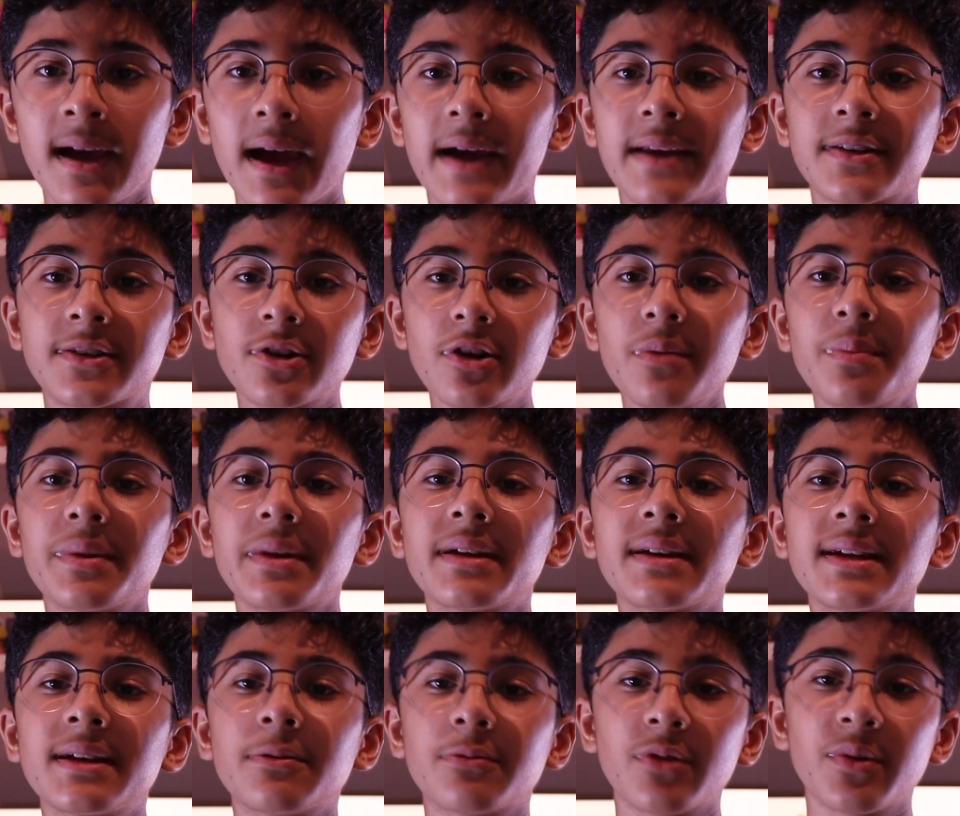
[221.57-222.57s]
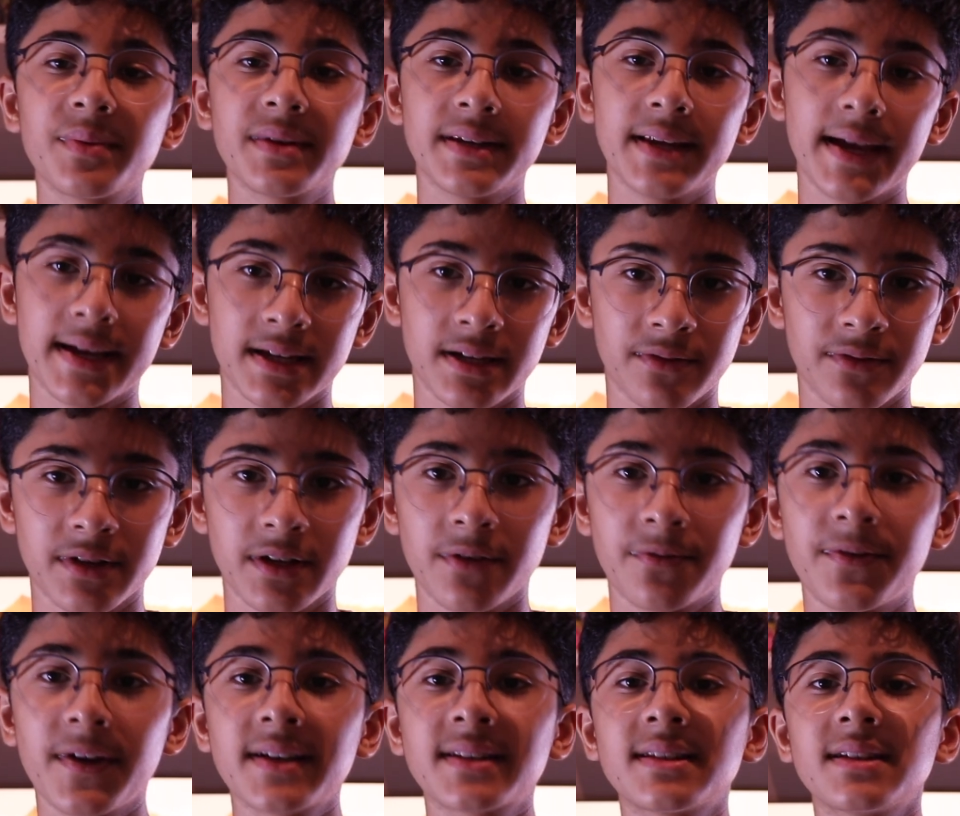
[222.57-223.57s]
and durability will be negatively
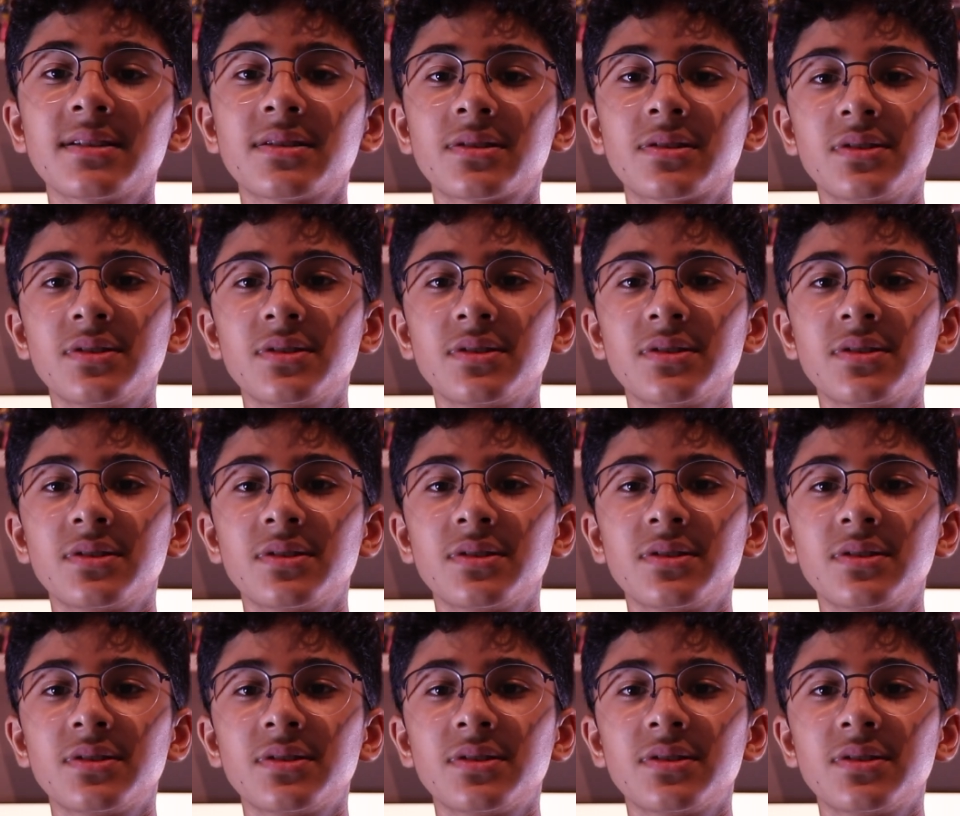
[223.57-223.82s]
affected